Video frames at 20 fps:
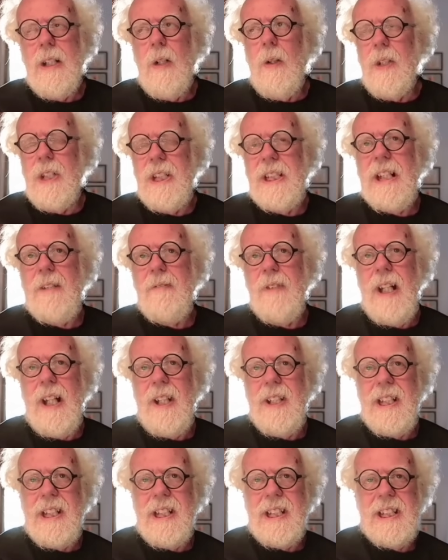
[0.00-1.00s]
Or seven. I
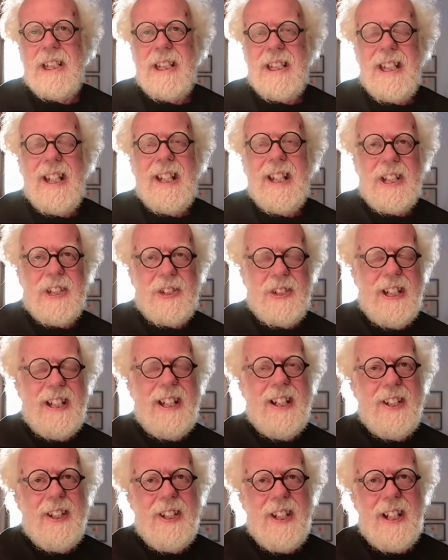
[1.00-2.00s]
think it's yeah. That's right.
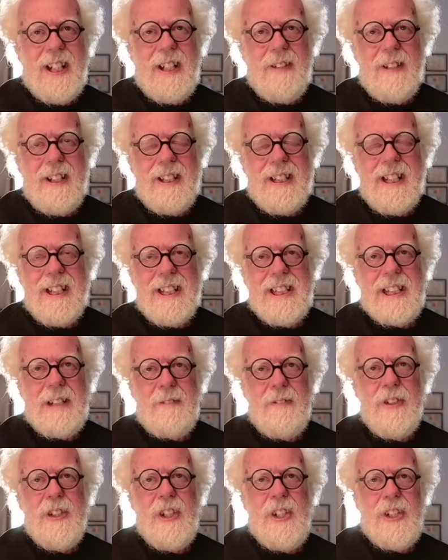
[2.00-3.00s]
I read that.
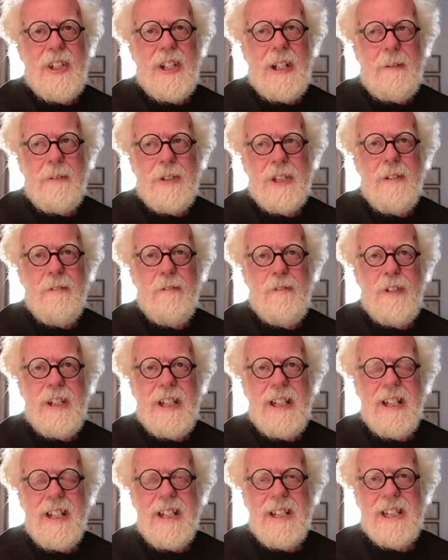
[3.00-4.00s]
7,000
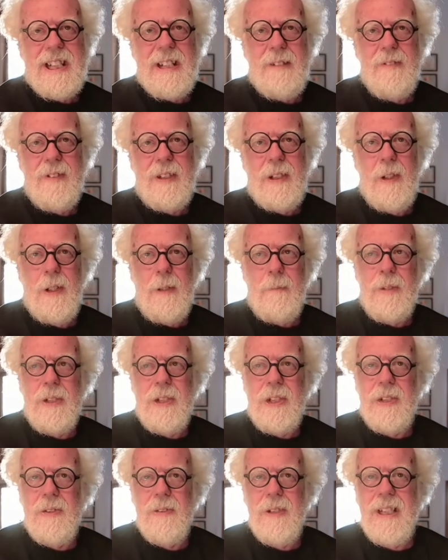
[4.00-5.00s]
feet. It's 7
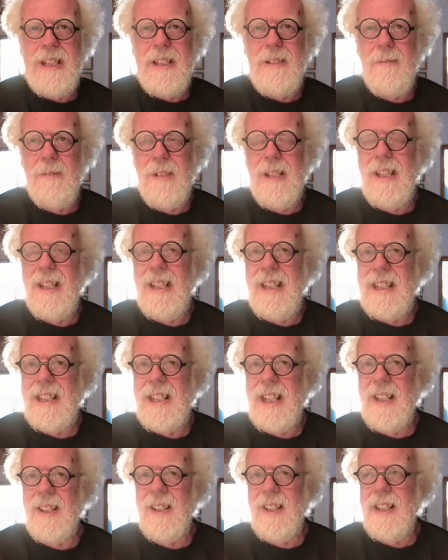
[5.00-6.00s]
kilometers. Right. Right.
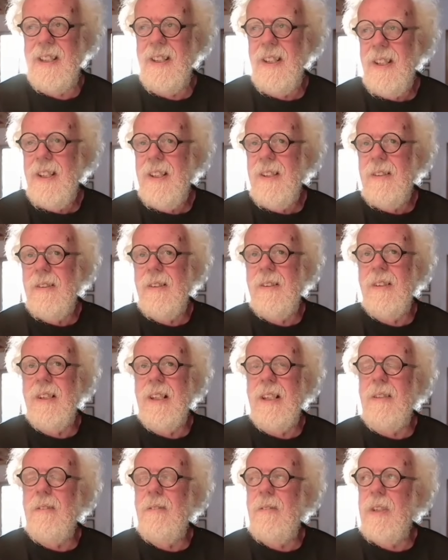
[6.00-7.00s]
Exactly.
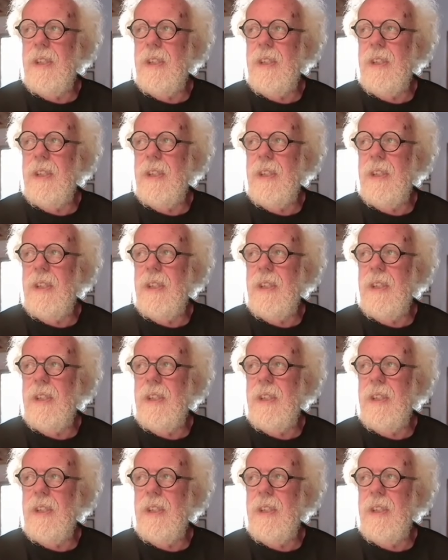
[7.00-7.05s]
Right.